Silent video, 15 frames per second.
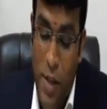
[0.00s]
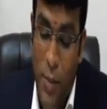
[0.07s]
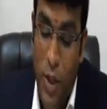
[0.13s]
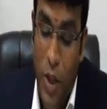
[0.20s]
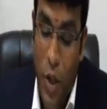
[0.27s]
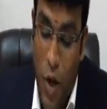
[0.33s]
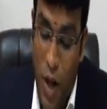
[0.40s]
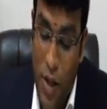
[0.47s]

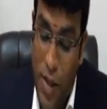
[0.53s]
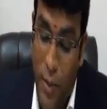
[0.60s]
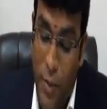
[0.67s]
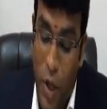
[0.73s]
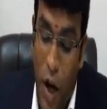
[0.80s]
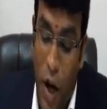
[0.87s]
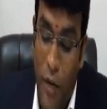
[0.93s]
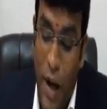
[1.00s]
the concept
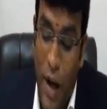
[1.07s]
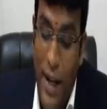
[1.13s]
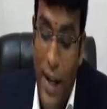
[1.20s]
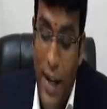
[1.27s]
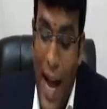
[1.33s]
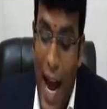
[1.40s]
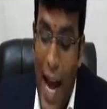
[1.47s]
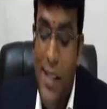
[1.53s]
of
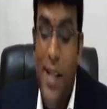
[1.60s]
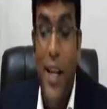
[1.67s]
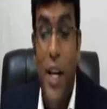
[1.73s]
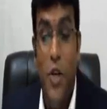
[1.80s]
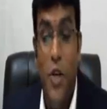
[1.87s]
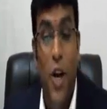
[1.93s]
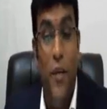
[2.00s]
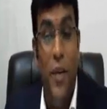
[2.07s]

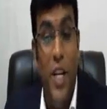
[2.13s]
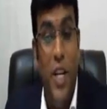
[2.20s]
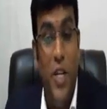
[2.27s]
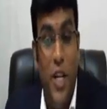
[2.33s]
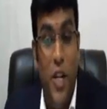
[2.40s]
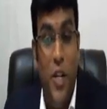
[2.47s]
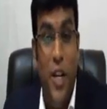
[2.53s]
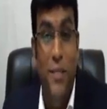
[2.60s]
cancellation of
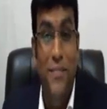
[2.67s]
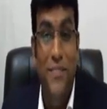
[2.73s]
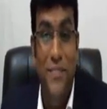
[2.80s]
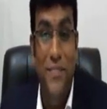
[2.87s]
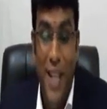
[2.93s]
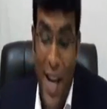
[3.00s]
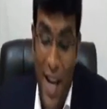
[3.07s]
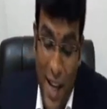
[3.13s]
registration.
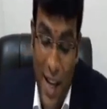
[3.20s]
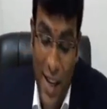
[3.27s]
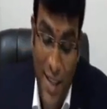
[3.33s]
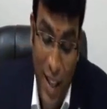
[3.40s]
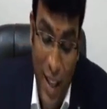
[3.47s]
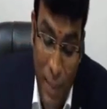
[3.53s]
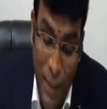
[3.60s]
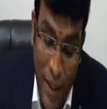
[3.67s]
So
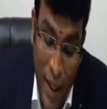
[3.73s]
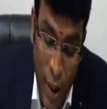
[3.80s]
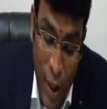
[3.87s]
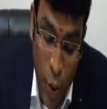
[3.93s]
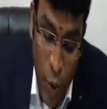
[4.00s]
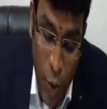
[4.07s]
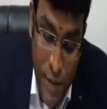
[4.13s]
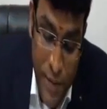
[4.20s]
let me tell
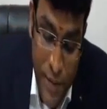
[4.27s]
you,